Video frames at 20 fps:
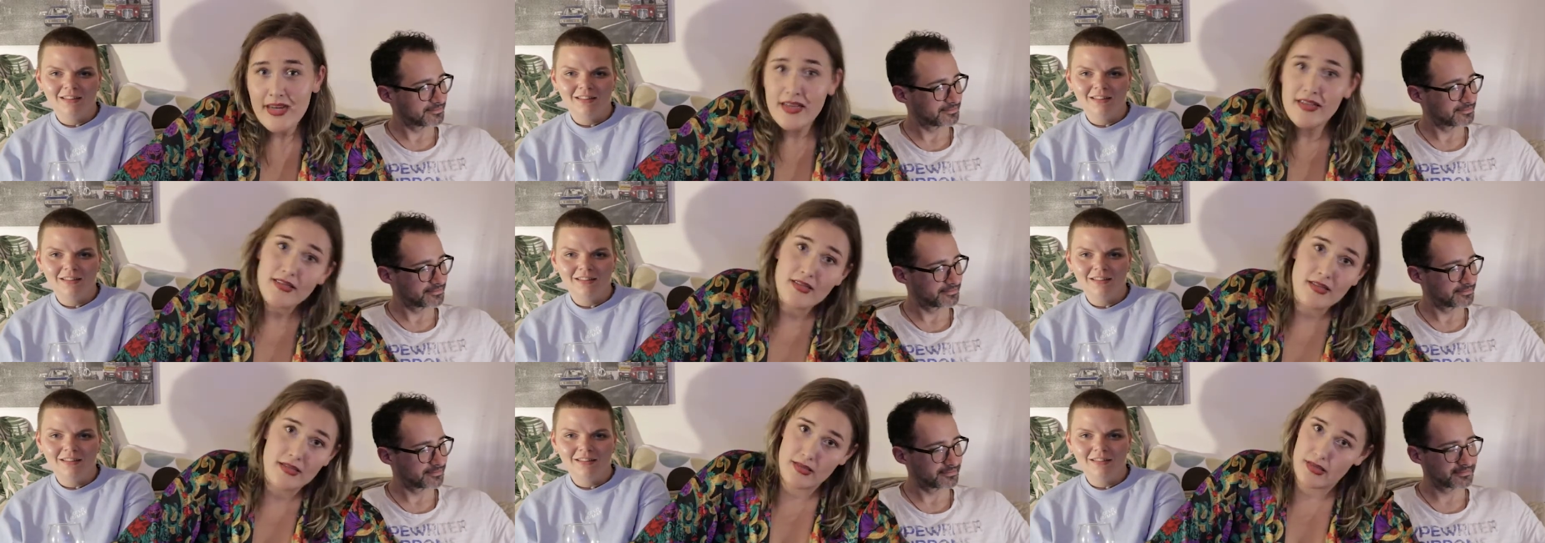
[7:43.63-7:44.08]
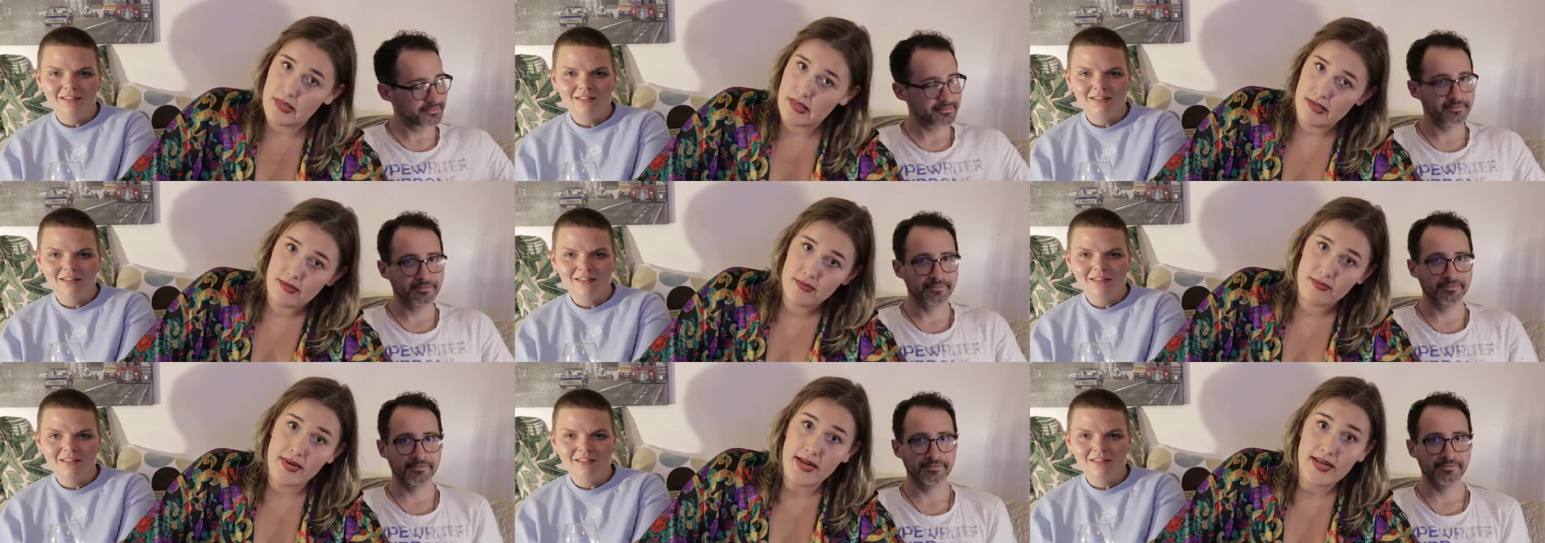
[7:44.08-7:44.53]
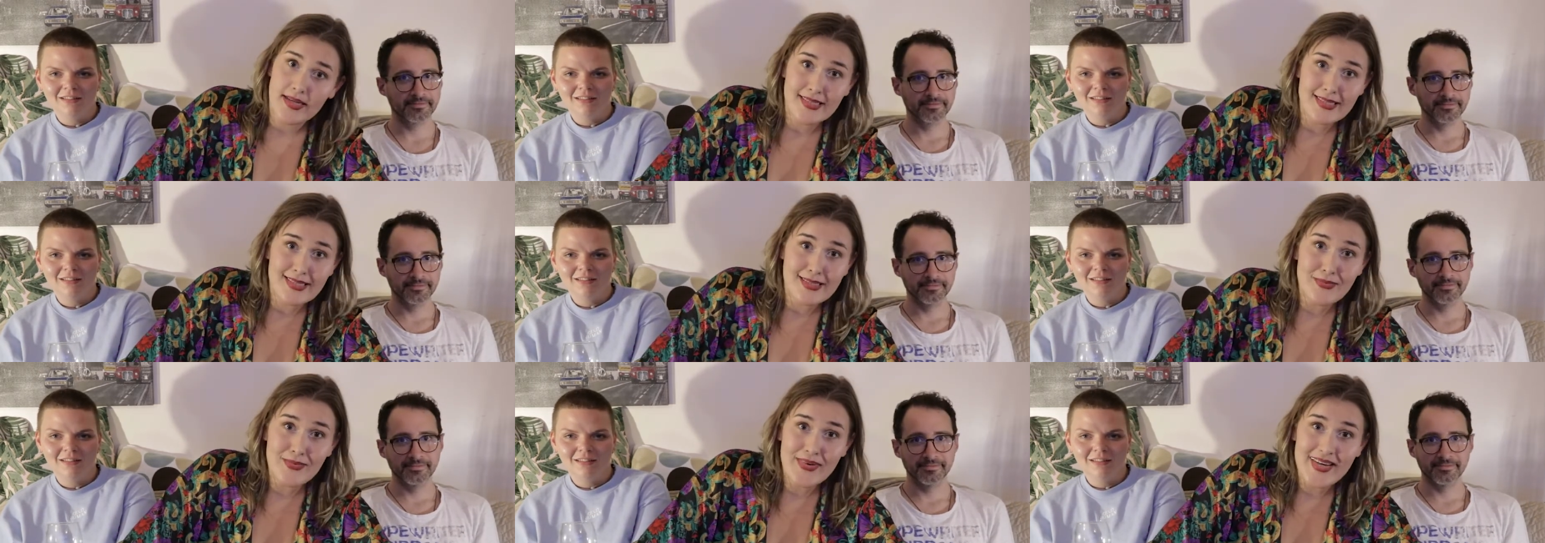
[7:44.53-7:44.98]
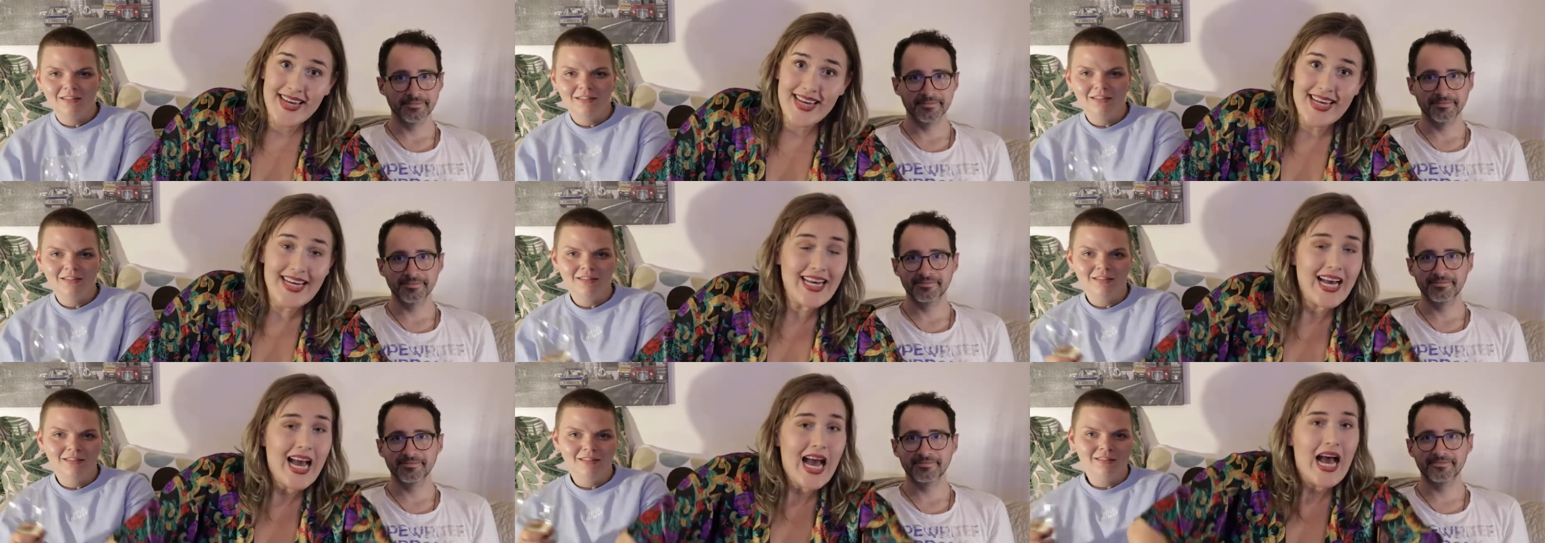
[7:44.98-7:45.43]
Speaker 1: and see you next
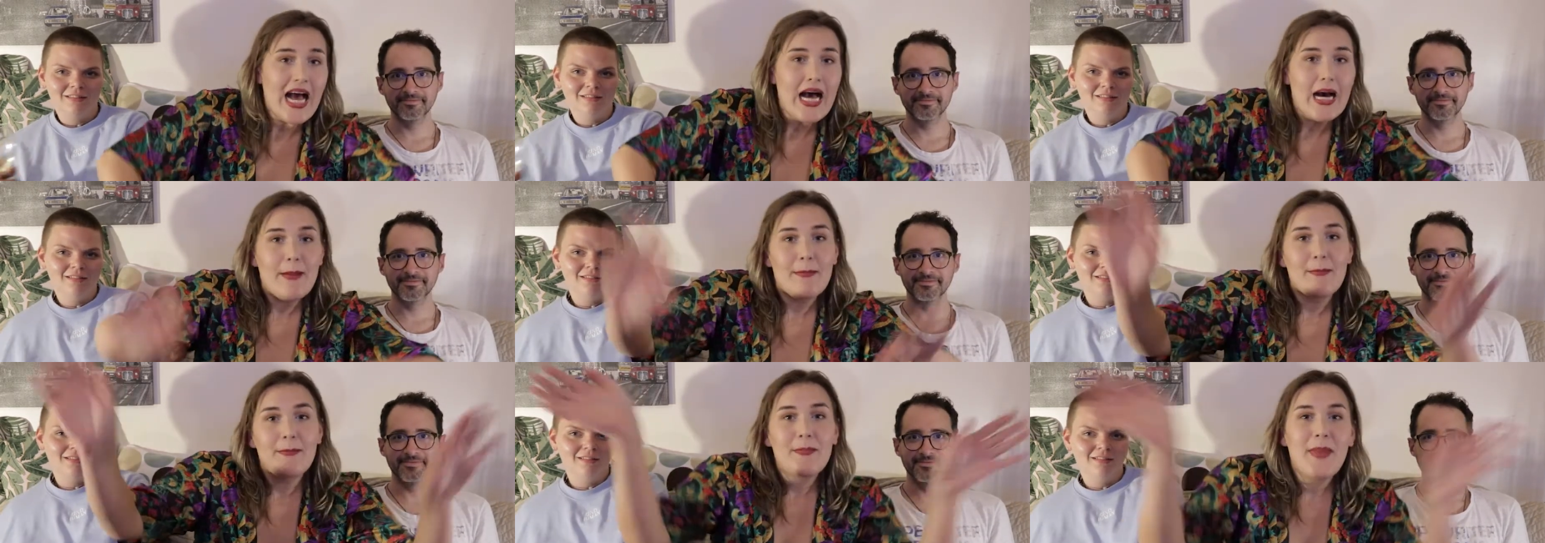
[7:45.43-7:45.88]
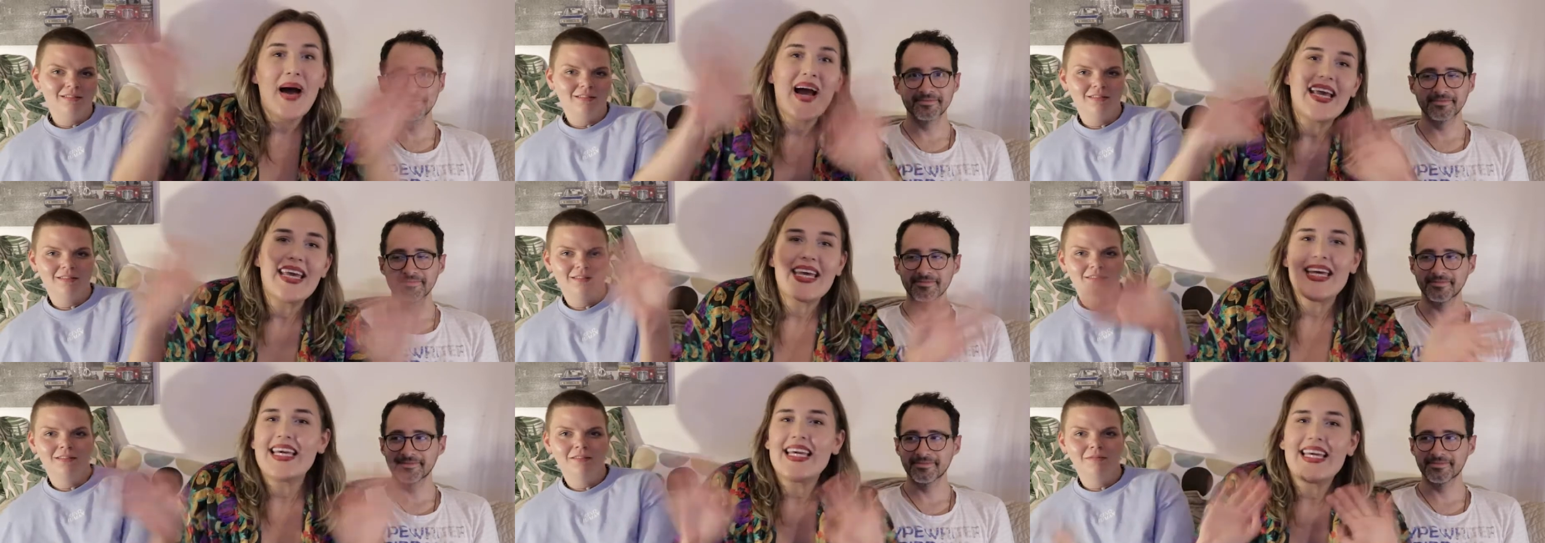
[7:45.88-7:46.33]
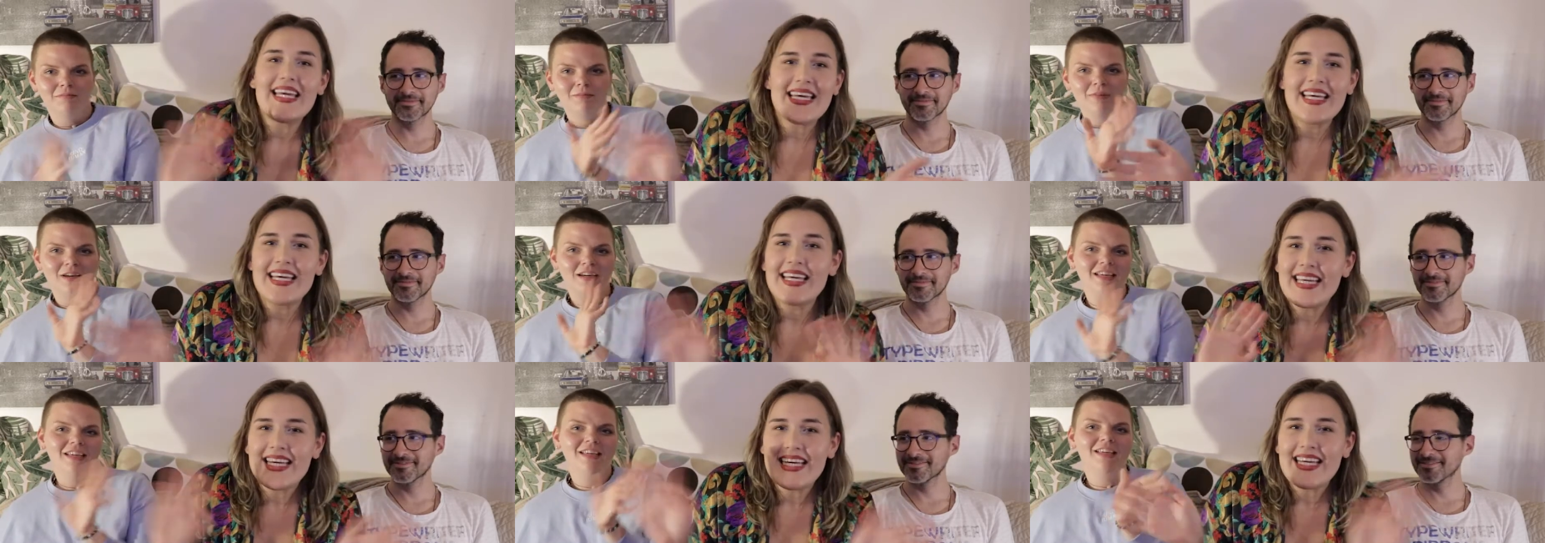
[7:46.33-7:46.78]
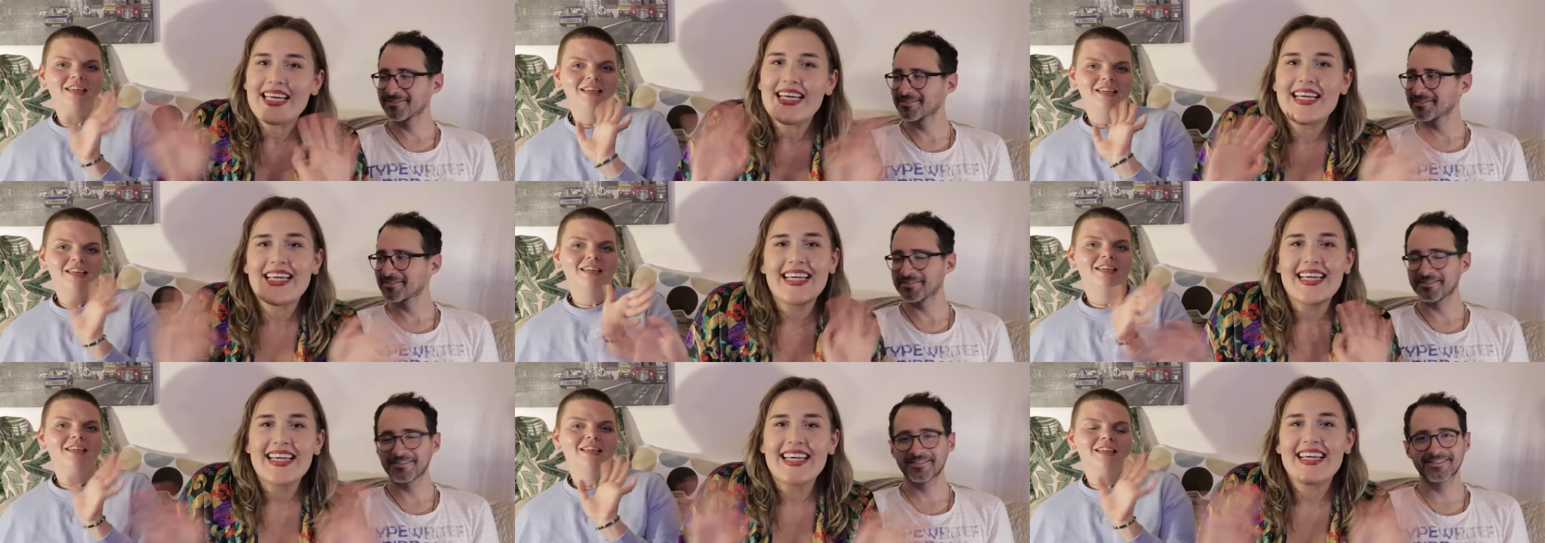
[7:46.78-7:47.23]
week. Bye!
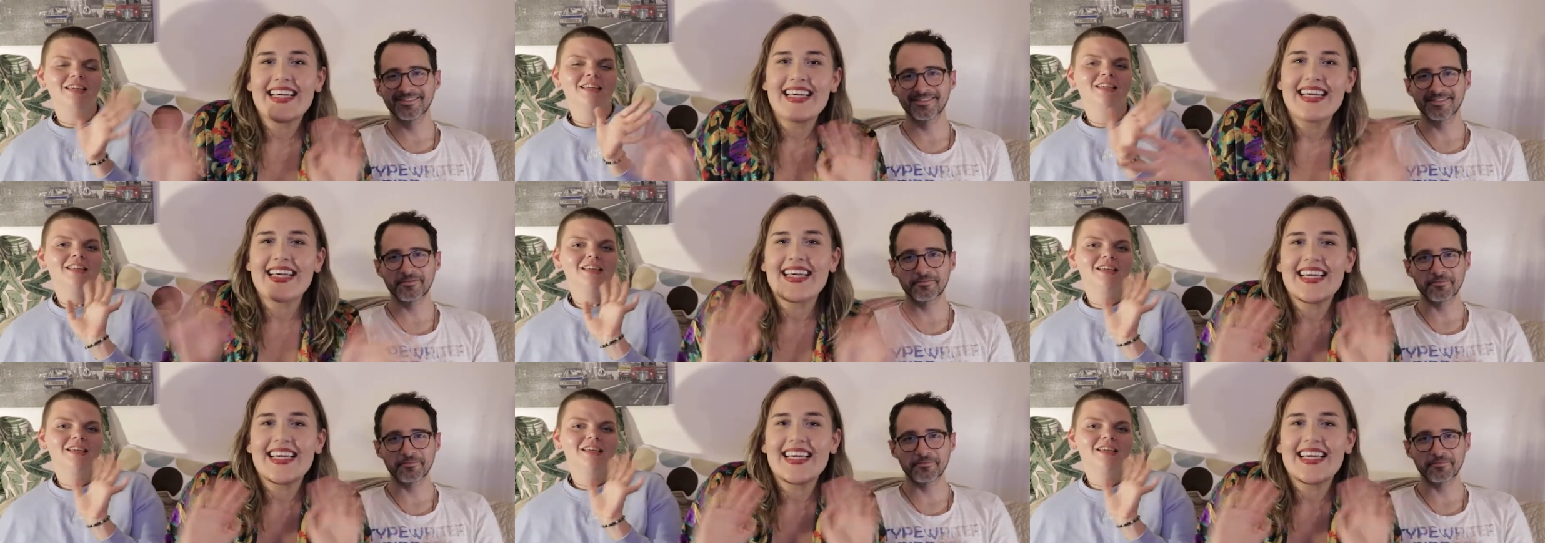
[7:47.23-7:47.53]
Bye!